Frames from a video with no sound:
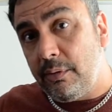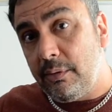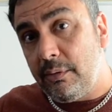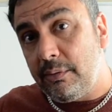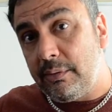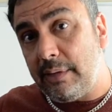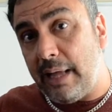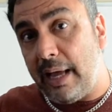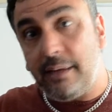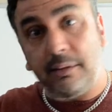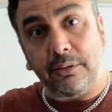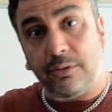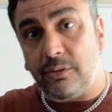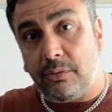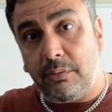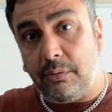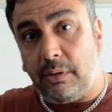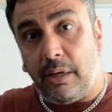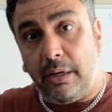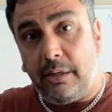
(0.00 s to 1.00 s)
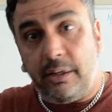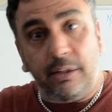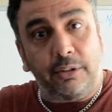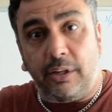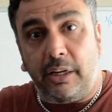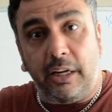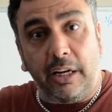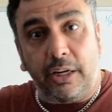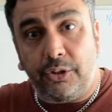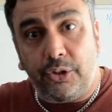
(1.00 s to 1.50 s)
That's
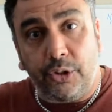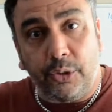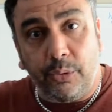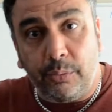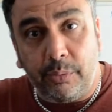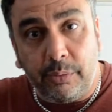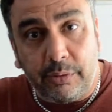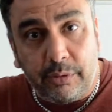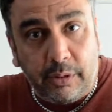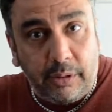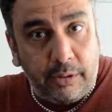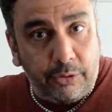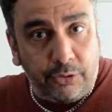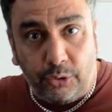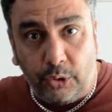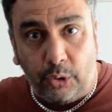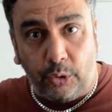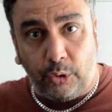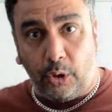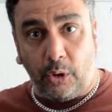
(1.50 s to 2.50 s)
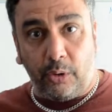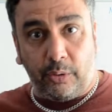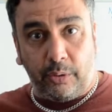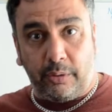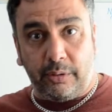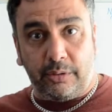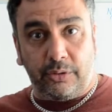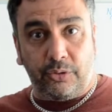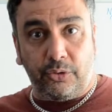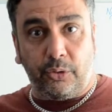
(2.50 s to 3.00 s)
the issue is no
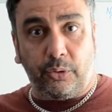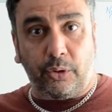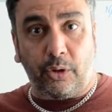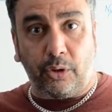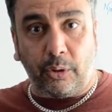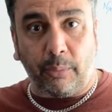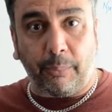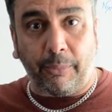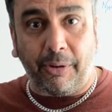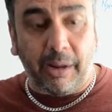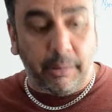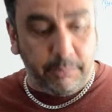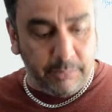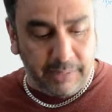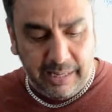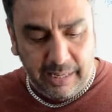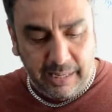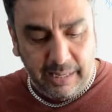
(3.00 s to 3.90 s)
longer a problem.